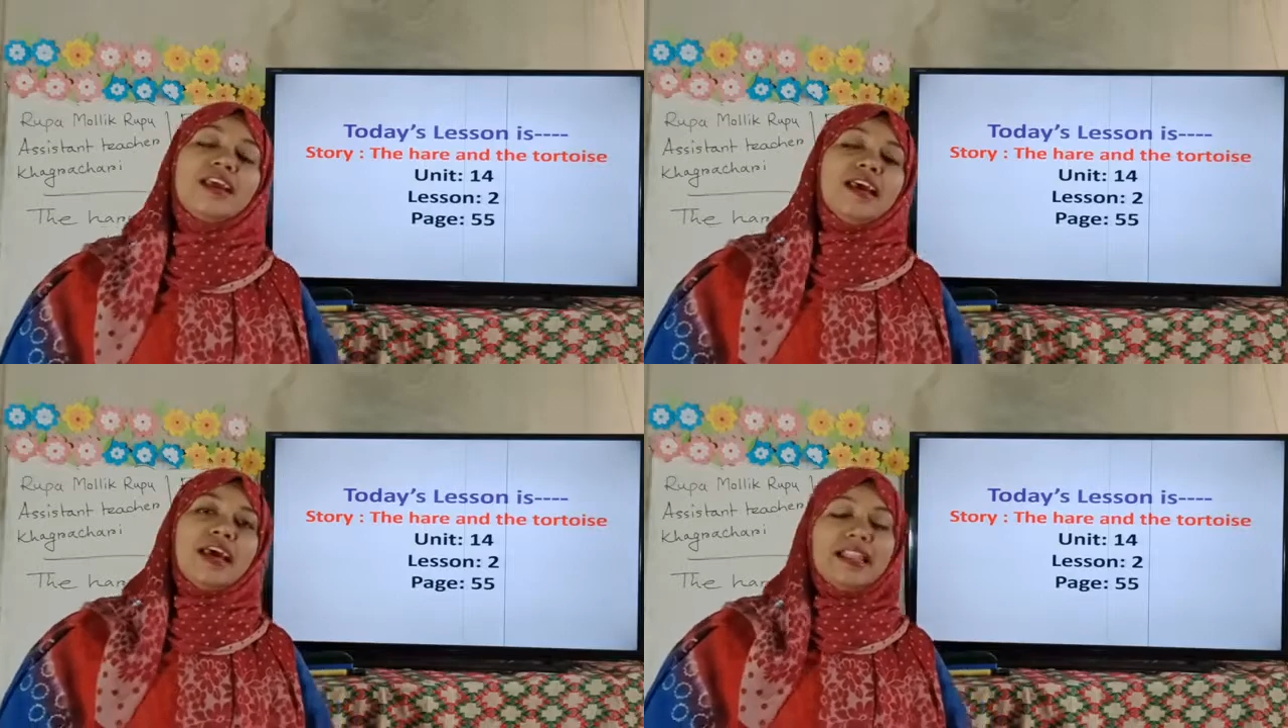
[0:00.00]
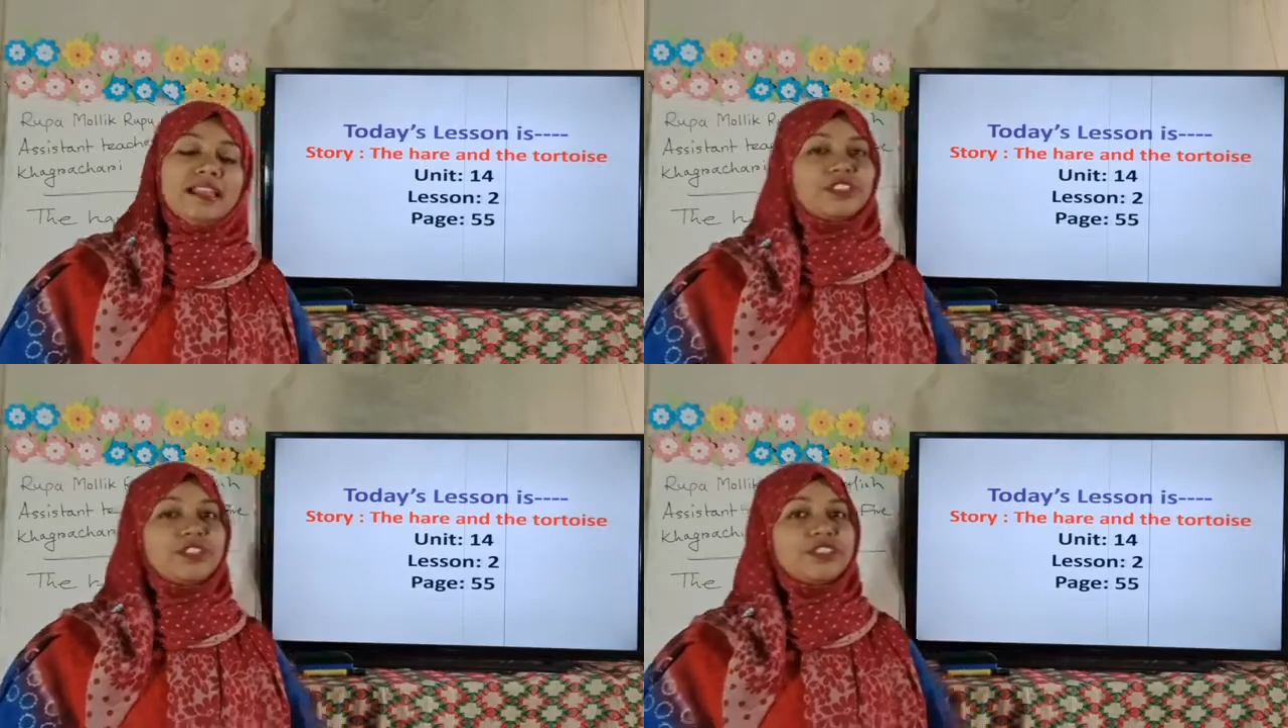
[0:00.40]
I like
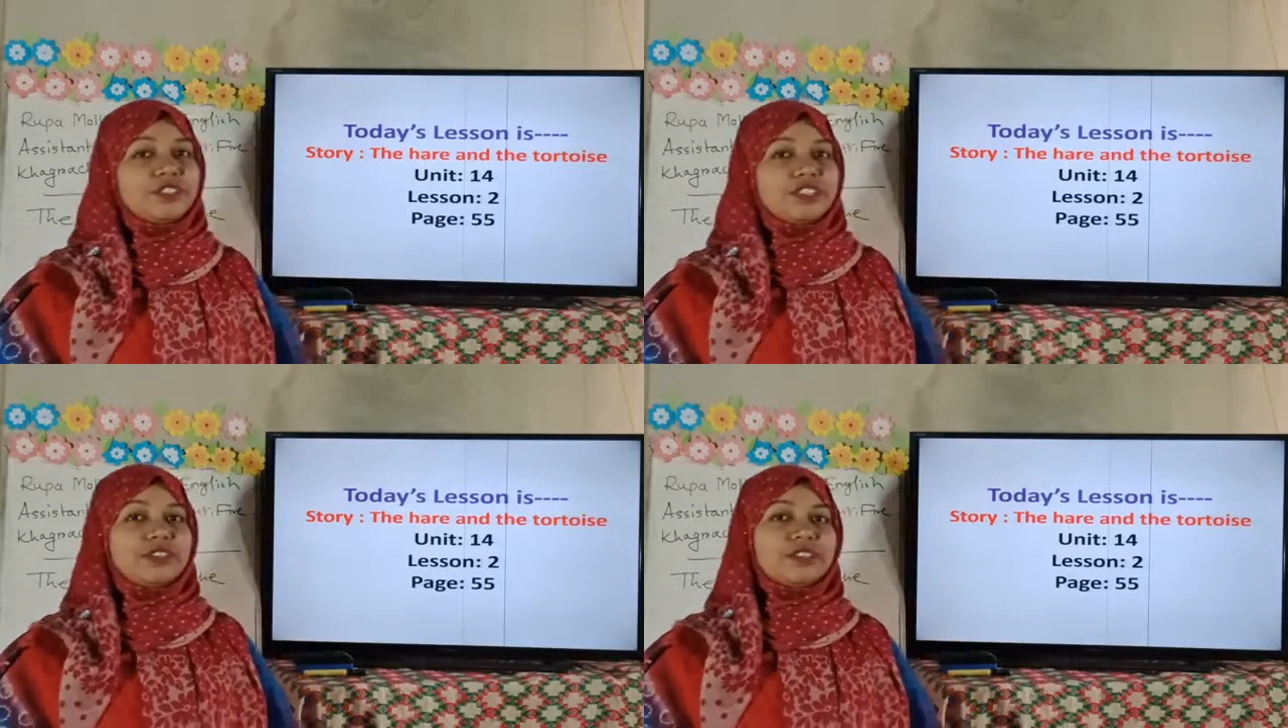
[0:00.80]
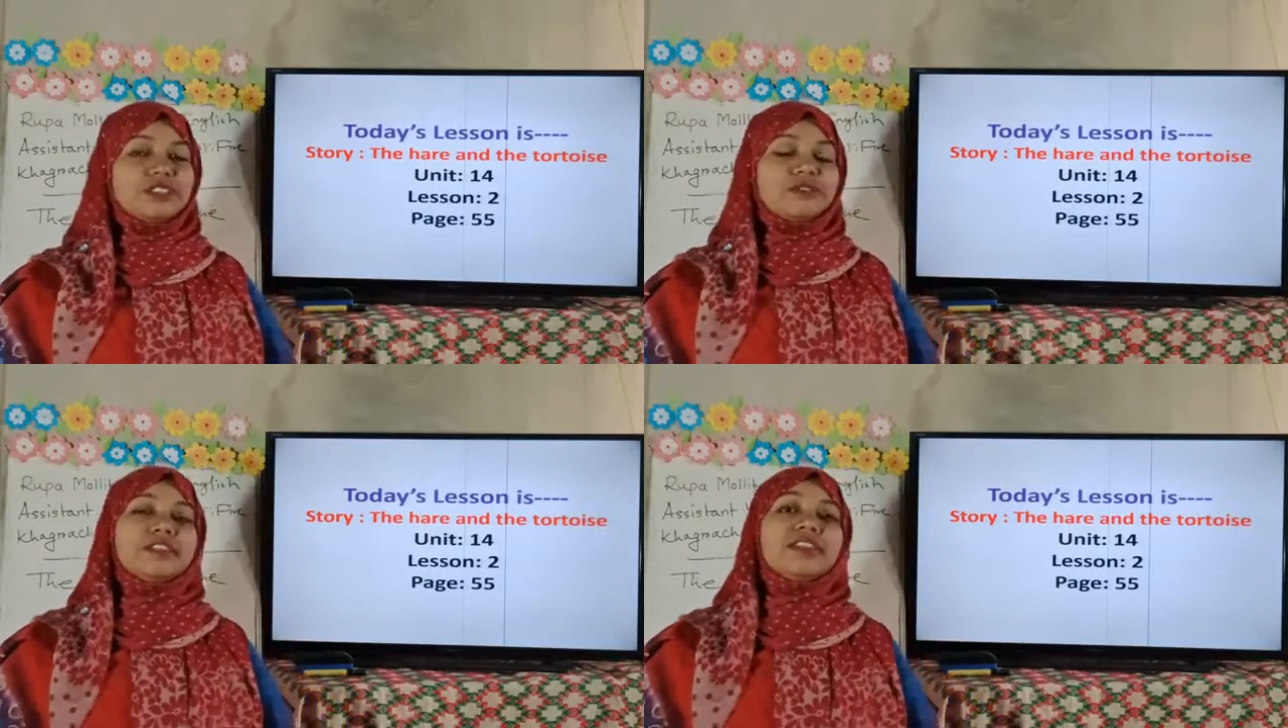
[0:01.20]
to introduce
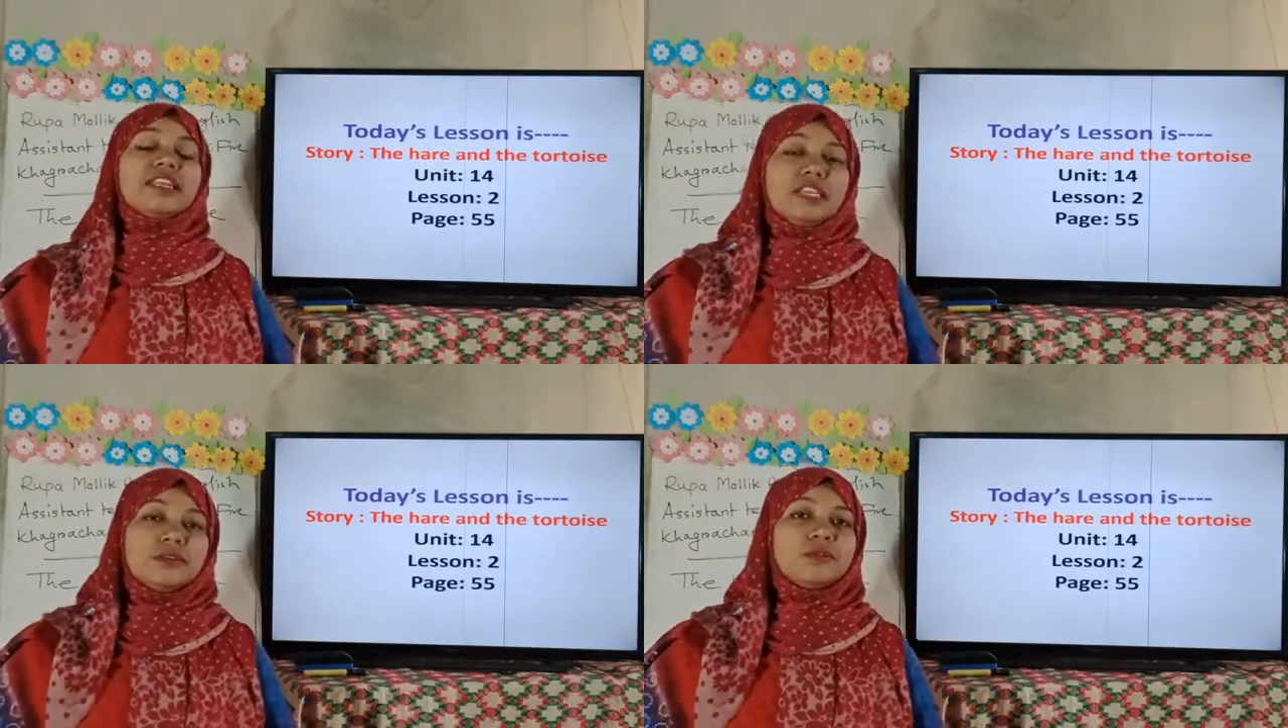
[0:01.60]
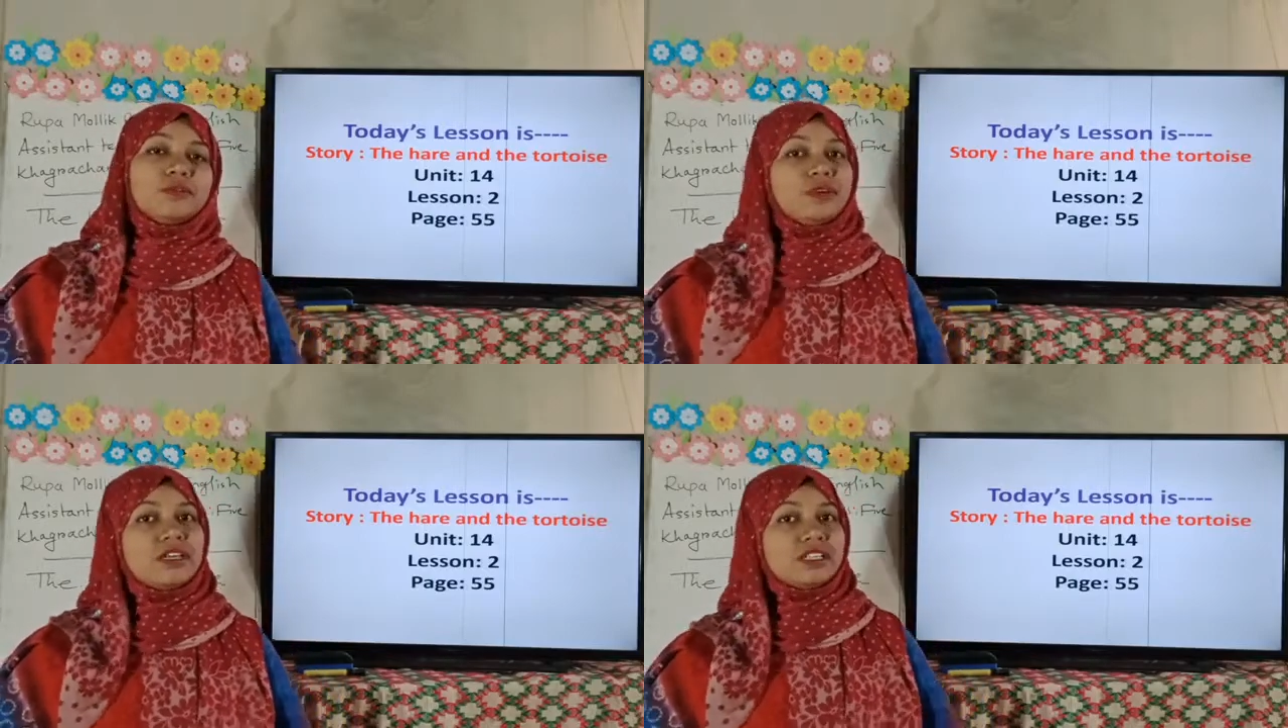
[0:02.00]
with the new
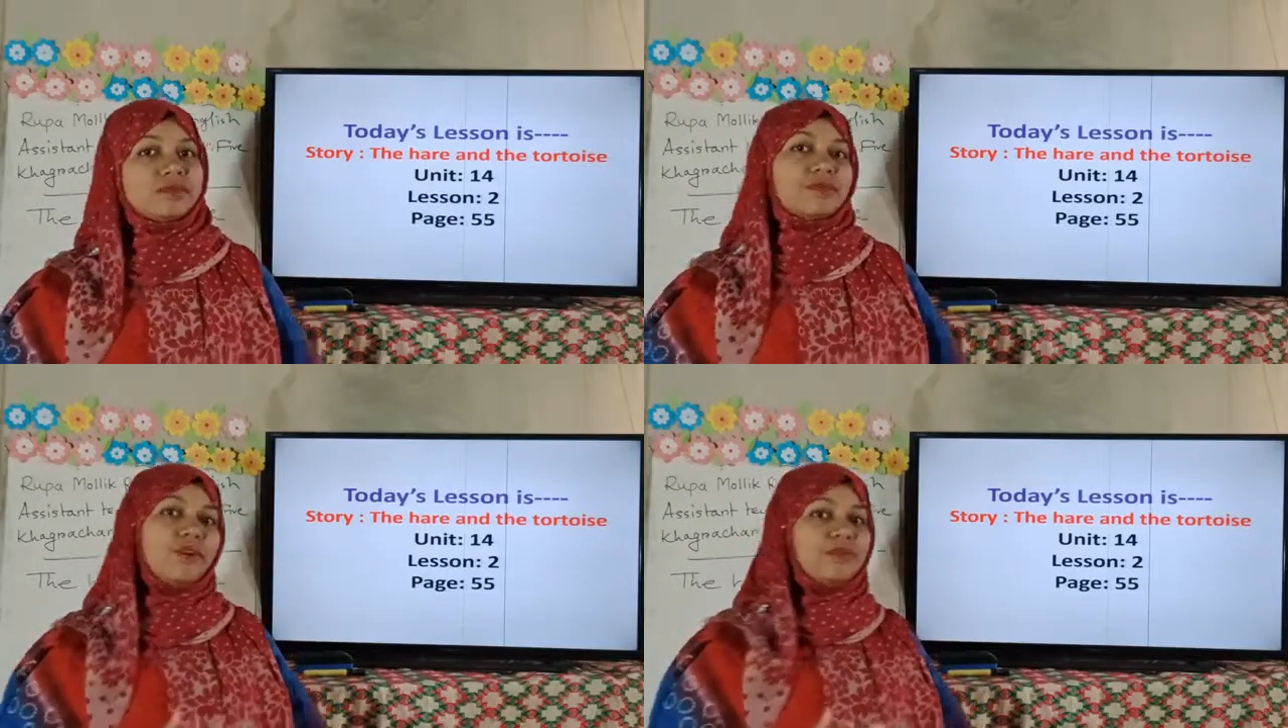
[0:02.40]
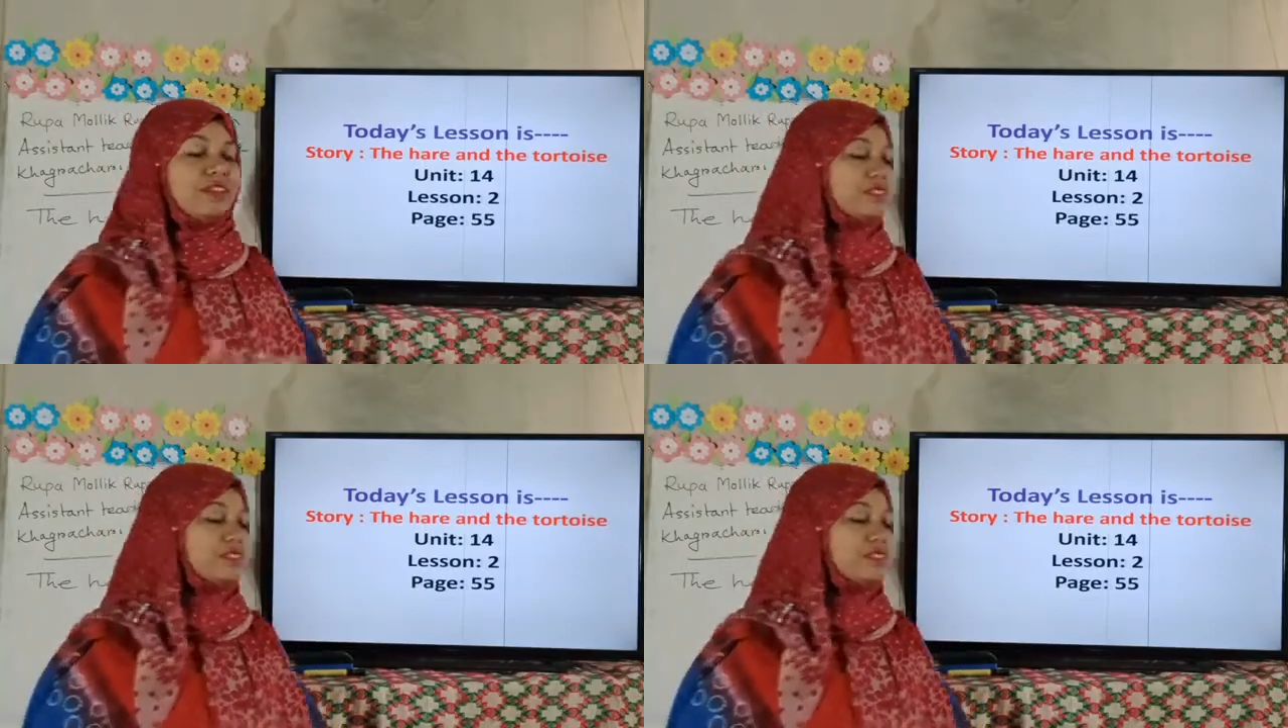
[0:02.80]
words from this